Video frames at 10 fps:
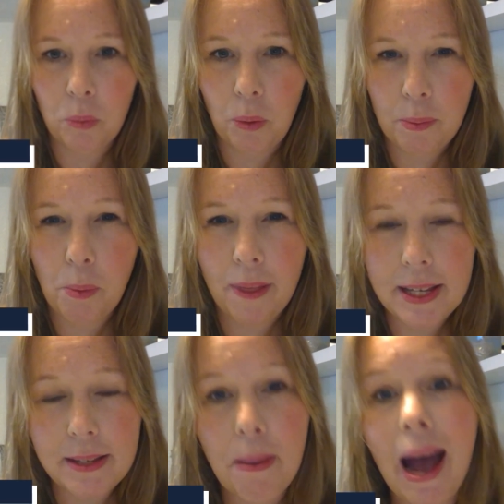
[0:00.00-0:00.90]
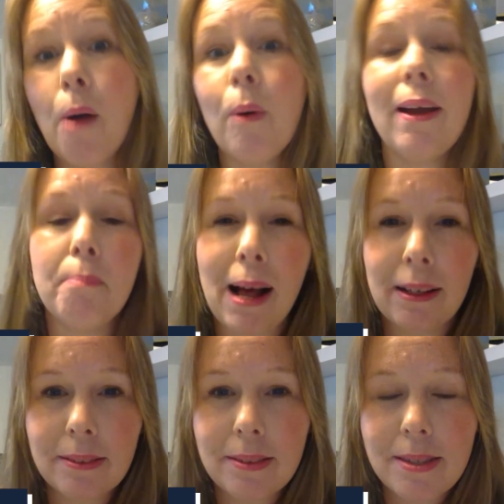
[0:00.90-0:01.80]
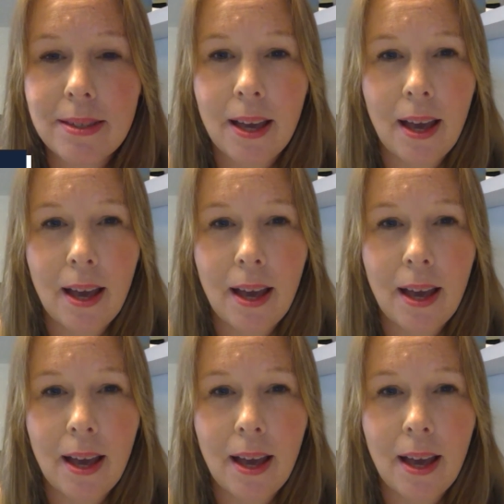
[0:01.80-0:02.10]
women where there's a power imbalance